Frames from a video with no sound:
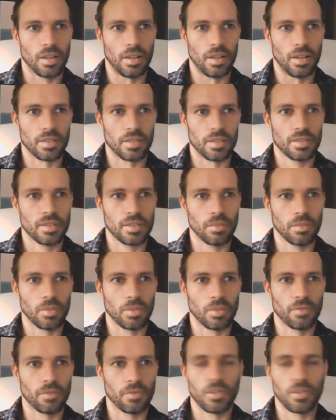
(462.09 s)
still
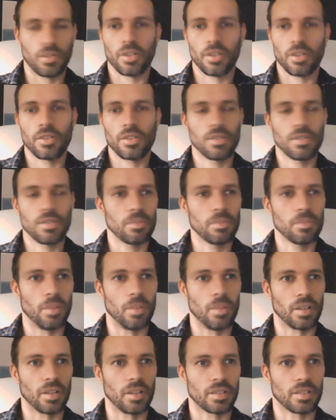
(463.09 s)
want to fuck her,
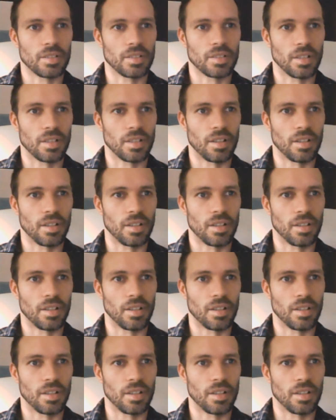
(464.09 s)
but they